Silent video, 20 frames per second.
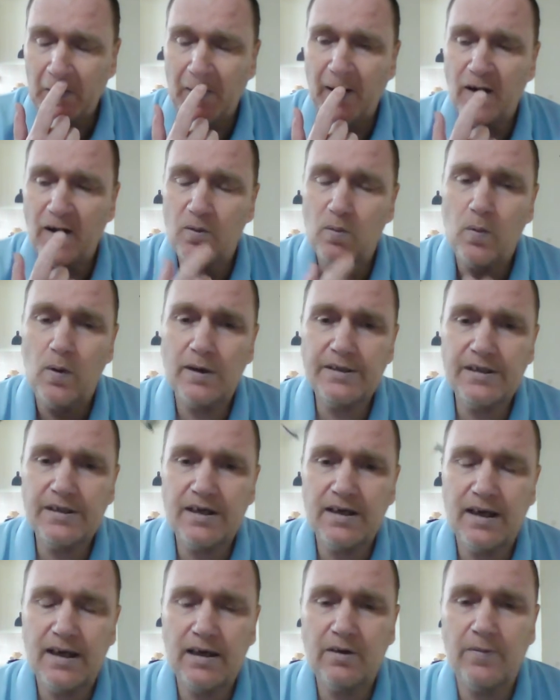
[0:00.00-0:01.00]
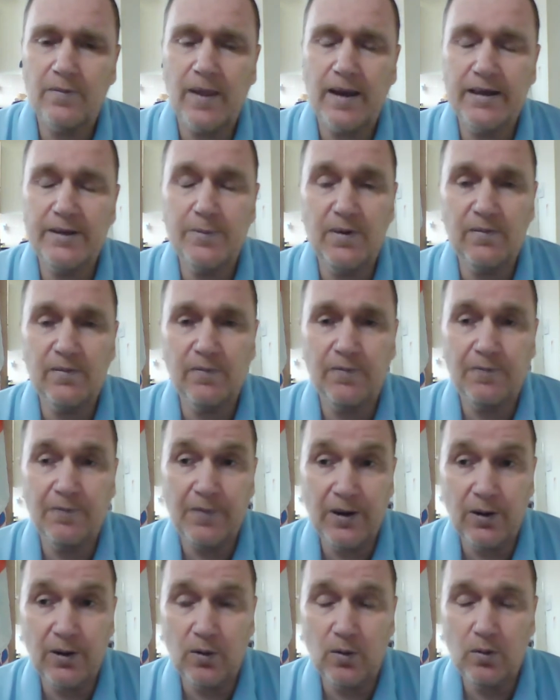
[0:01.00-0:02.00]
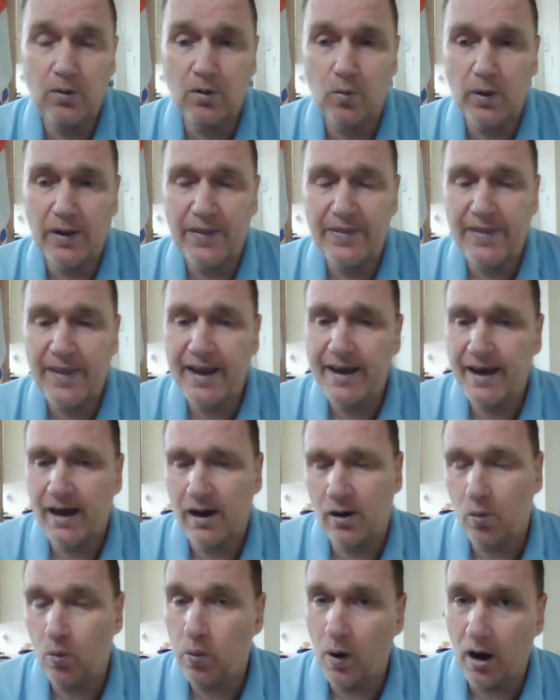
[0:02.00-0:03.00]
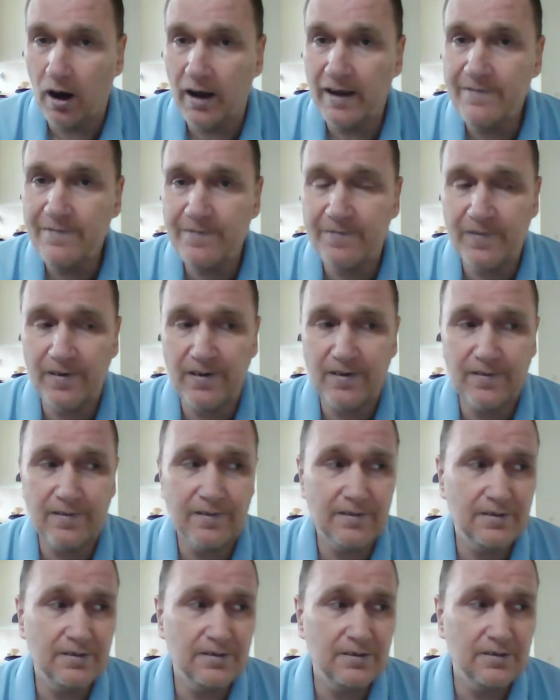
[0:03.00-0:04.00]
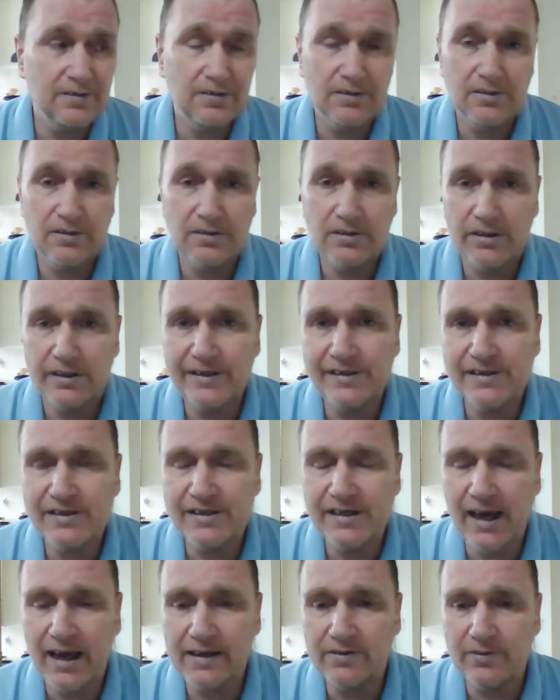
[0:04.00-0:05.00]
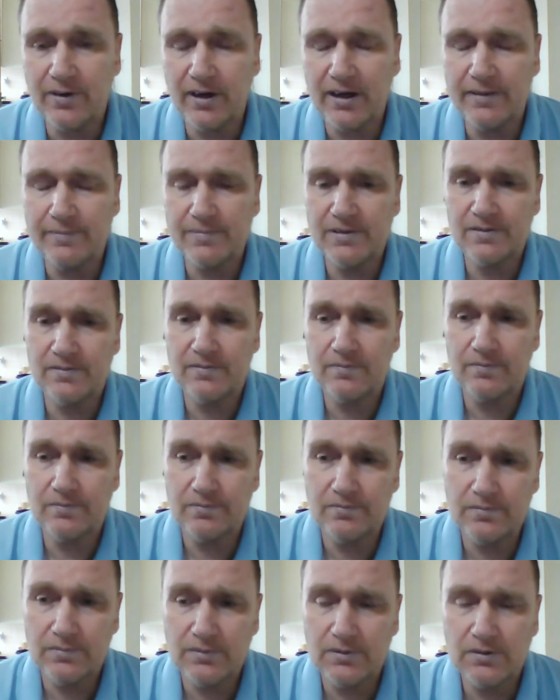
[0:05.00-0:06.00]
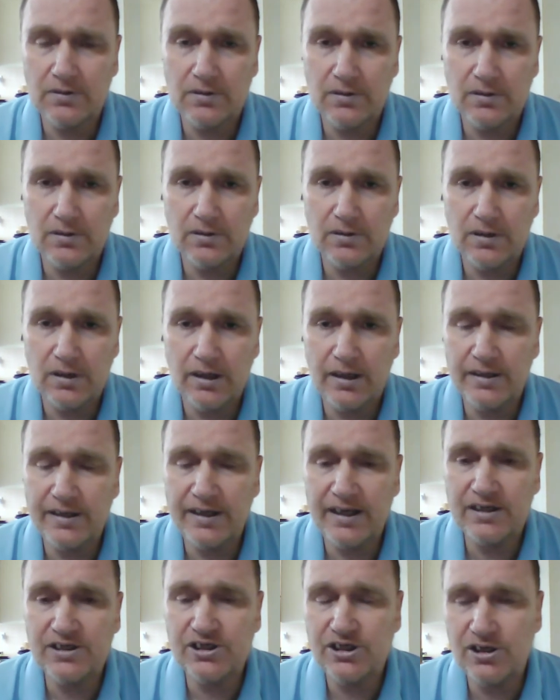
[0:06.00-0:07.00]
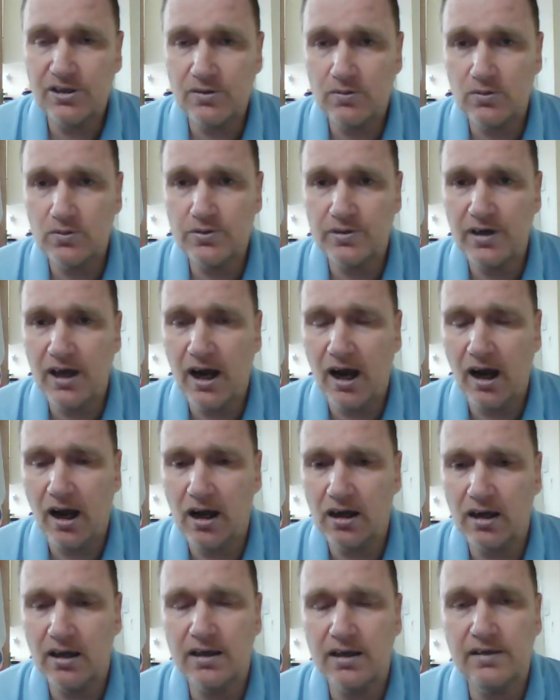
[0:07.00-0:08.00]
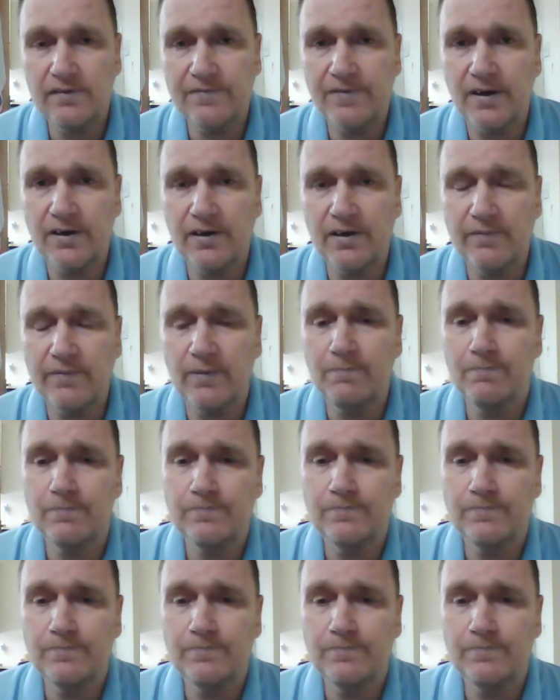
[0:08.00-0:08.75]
I wonder how they will feel when their wife is gang raped and their children hung in front of them.